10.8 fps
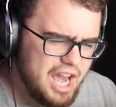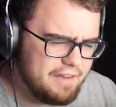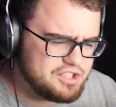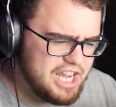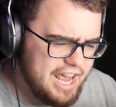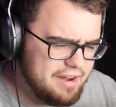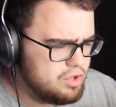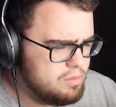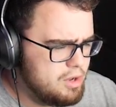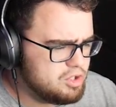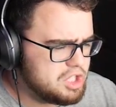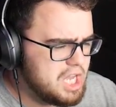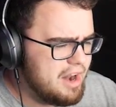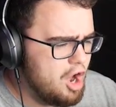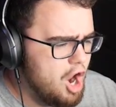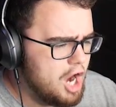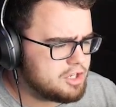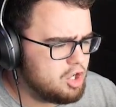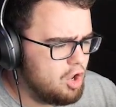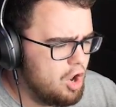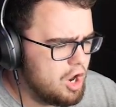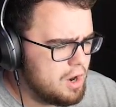off, Jin! The music's kinda sure?
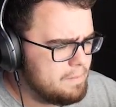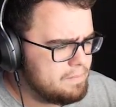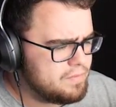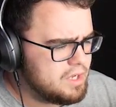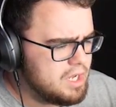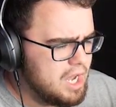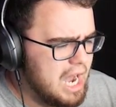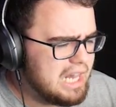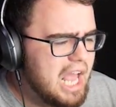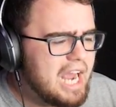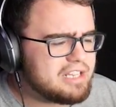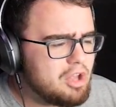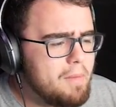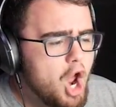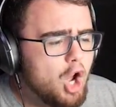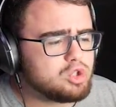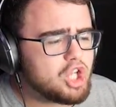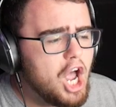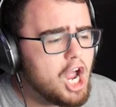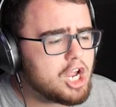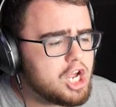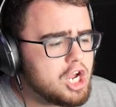hardcore! I like oh, the
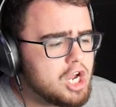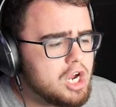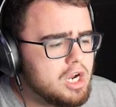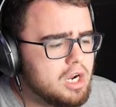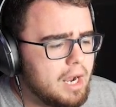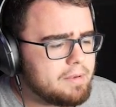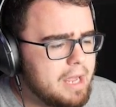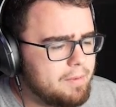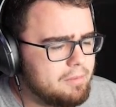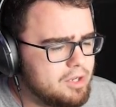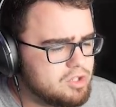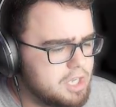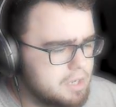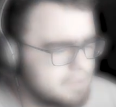oh, music! I'm keeping the music.